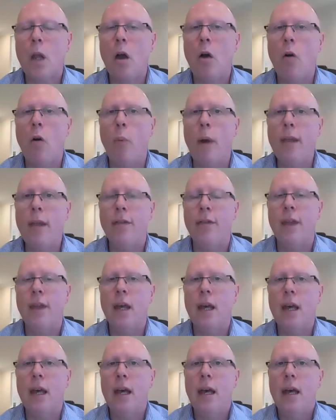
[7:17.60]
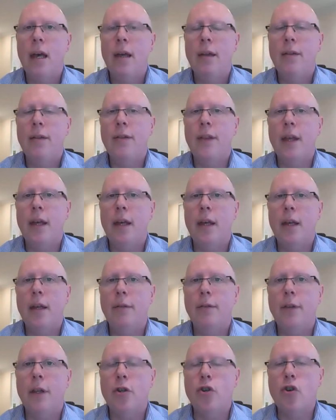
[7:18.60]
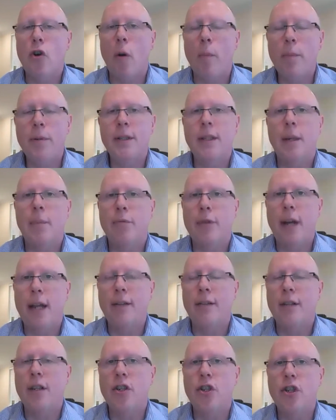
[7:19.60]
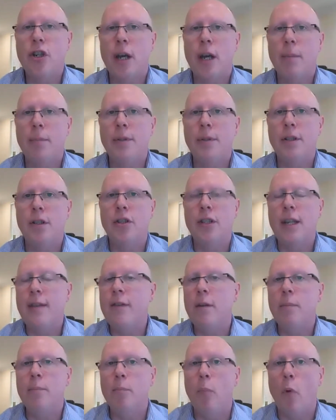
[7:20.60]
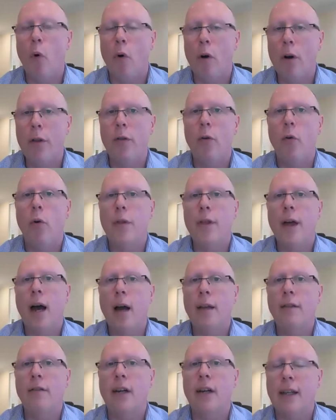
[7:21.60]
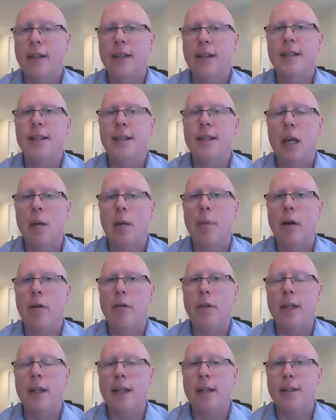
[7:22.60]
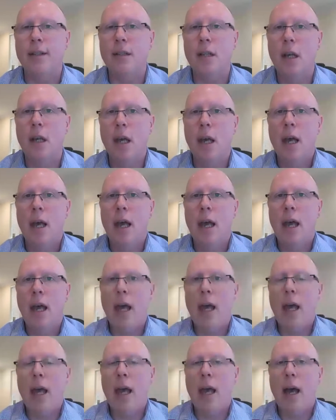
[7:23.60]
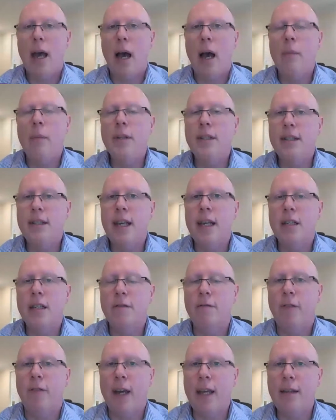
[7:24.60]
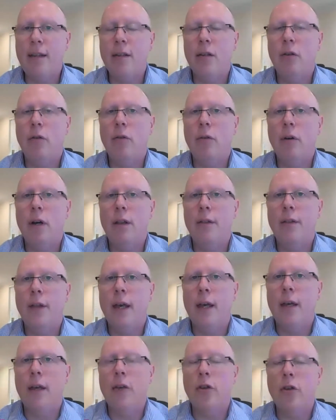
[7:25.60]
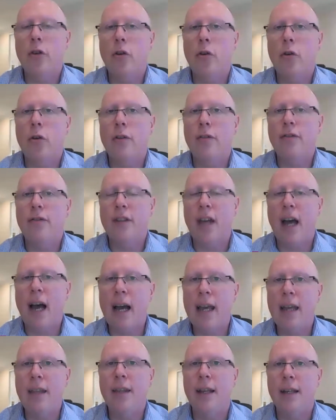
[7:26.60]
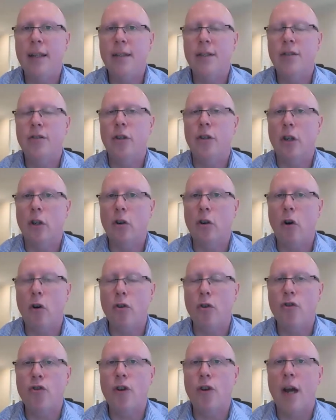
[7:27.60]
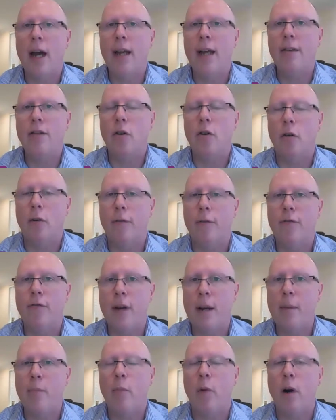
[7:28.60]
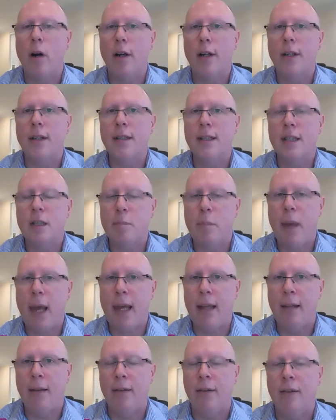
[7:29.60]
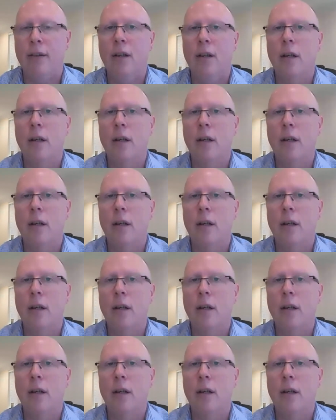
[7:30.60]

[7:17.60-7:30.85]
With the jobs and apprenticeships, there's even more though that I'd like to say about these. I would say it's vital that you tie this to contract or framework spend.